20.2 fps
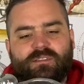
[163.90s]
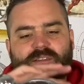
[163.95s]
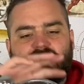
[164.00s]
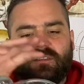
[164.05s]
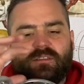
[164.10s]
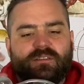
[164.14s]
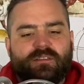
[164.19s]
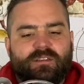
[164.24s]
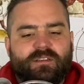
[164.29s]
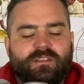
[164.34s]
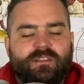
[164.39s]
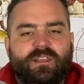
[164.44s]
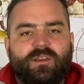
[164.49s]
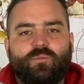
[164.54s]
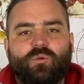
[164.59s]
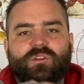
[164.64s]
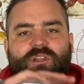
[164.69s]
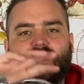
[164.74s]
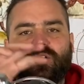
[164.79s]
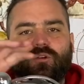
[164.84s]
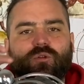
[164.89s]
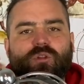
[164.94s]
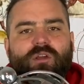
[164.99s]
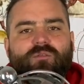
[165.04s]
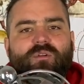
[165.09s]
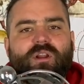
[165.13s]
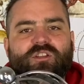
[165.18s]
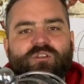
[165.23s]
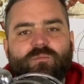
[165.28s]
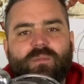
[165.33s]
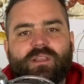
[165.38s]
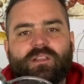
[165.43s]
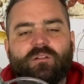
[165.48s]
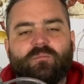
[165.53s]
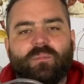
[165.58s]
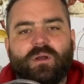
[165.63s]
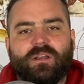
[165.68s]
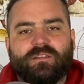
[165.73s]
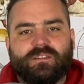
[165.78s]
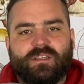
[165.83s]
the what they call their regimental
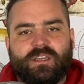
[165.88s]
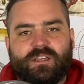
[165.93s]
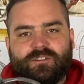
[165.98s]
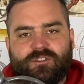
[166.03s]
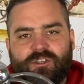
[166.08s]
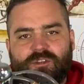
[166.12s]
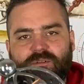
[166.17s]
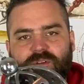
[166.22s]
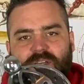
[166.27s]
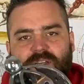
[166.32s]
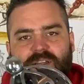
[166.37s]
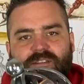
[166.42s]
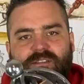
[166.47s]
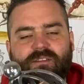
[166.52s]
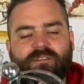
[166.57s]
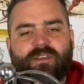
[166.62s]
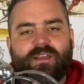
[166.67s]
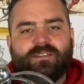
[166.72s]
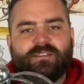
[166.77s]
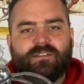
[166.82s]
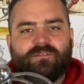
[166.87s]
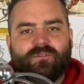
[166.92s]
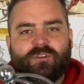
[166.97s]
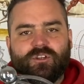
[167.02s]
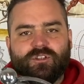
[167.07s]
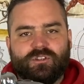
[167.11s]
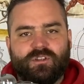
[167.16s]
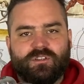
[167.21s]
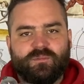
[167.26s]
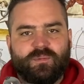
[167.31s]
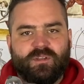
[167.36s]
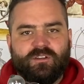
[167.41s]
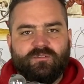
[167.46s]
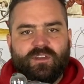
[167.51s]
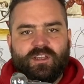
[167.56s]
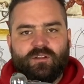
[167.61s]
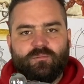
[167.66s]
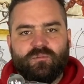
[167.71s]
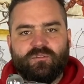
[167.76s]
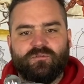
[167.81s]
basket, so you can get a synthetic version that's been
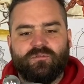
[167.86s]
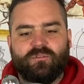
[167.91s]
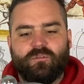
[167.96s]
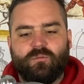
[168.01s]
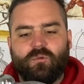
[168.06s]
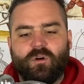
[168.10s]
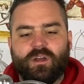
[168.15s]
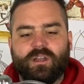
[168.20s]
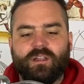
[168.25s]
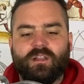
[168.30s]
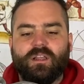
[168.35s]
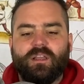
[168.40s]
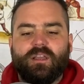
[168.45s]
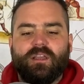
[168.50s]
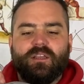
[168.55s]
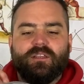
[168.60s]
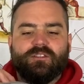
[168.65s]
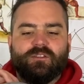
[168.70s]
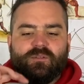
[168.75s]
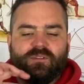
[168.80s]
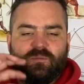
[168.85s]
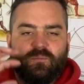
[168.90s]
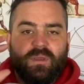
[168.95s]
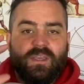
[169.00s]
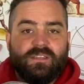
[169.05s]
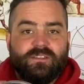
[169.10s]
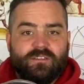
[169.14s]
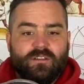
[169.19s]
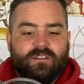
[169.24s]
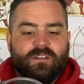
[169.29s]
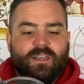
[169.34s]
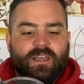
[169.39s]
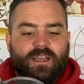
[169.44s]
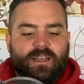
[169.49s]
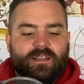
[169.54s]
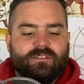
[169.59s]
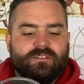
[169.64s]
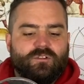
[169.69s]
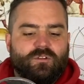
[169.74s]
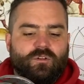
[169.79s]
available for a while. So it's based on
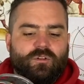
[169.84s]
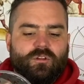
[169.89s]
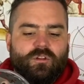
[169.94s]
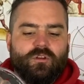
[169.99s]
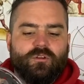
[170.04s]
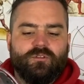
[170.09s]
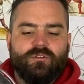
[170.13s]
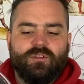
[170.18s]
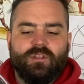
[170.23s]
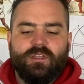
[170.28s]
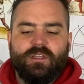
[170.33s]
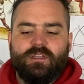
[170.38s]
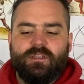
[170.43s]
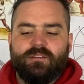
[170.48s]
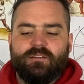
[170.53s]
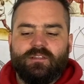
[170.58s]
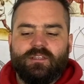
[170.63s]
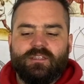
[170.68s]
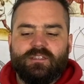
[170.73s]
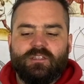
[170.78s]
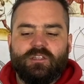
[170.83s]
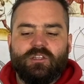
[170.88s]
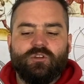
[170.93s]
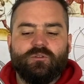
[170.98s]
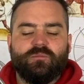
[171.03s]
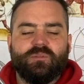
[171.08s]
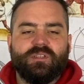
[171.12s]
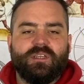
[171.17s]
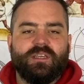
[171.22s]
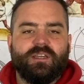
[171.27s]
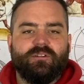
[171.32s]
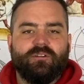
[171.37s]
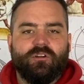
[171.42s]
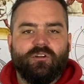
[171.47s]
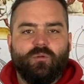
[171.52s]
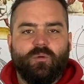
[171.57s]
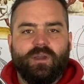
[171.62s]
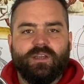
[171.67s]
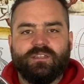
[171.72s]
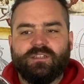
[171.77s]
that, although these loops here are
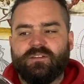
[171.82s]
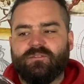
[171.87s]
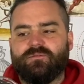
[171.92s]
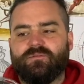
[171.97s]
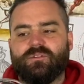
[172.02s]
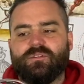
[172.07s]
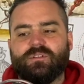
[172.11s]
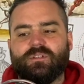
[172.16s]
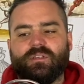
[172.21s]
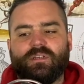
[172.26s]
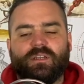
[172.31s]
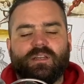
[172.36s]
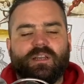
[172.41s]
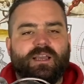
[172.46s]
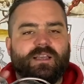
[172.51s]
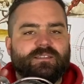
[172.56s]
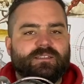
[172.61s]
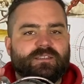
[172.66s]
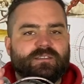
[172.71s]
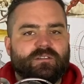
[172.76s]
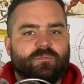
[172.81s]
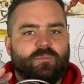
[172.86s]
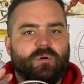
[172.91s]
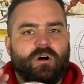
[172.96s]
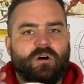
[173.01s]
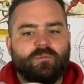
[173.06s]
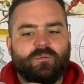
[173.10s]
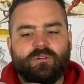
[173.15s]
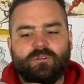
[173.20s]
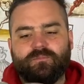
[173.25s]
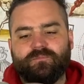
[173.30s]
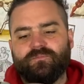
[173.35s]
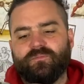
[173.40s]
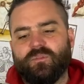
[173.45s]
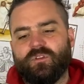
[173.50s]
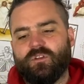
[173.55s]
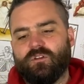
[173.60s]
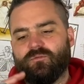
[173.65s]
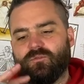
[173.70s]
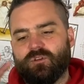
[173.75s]
quite different, and as is the pommel,
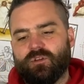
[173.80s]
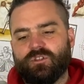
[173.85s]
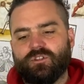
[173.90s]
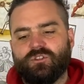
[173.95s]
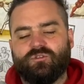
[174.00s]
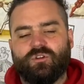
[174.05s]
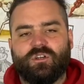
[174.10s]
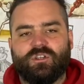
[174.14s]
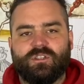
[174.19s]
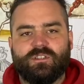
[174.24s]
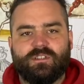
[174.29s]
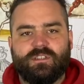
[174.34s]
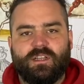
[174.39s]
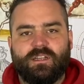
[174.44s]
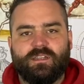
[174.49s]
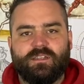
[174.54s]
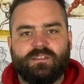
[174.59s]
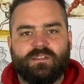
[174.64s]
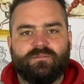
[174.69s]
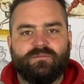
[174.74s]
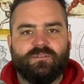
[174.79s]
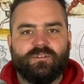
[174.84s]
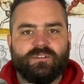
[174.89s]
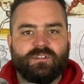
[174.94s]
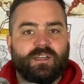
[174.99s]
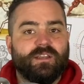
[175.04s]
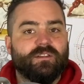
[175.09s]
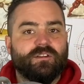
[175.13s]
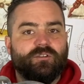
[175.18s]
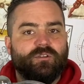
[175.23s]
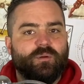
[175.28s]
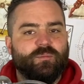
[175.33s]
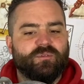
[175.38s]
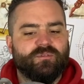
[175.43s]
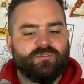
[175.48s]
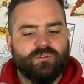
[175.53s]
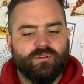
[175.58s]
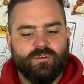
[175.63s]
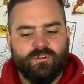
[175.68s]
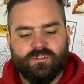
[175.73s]
the overall construction is slightly different, and the grip,
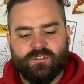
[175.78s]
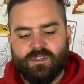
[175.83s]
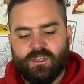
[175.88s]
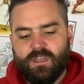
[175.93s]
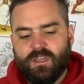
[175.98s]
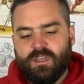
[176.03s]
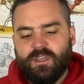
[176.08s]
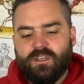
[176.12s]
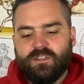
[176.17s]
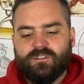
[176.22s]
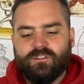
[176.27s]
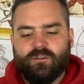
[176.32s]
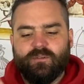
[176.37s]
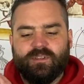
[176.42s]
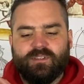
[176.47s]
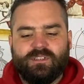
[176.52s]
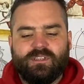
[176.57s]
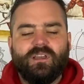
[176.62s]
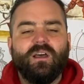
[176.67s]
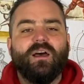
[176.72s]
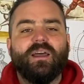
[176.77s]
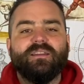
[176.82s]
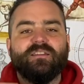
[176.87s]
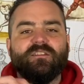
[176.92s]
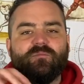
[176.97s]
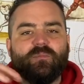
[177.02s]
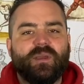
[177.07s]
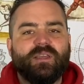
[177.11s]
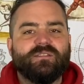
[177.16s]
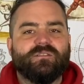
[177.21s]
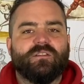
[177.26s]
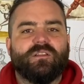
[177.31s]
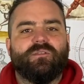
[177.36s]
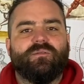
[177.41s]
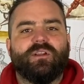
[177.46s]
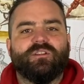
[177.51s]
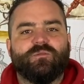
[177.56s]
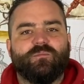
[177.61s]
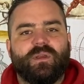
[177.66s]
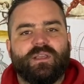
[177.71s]
of course. So it's kind of based on their
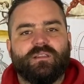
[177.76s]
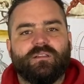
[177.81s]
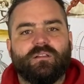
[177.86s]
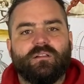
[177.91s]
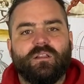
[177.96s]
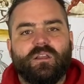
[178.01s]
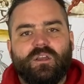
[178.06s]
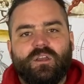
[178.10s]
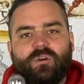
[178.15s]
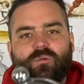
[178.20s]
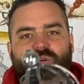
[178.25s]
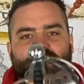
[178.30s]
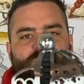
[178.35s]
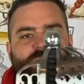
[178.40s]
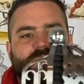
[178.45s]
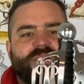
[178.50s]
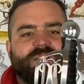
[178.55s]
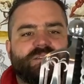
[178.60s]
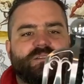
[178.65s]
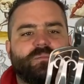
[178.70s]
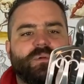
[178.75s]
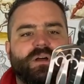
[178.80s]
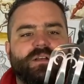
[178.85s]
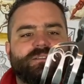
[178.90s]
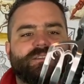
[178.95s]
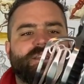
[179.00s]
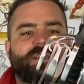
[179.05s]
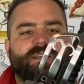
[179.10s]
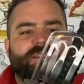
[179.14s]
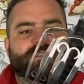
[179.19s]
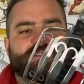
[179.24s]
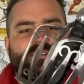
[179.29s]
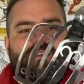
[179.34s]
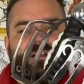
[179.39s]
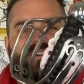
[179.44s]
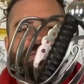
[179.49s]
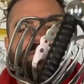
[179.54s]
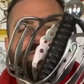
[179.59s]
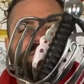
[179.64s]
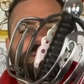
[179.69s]
regimental, which means the basket
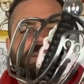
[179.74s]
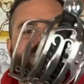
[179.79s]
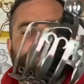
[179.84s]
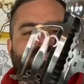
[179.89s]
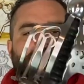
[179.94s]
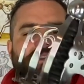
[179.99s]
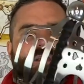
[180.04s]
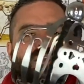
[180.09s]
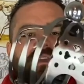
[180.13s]
itself is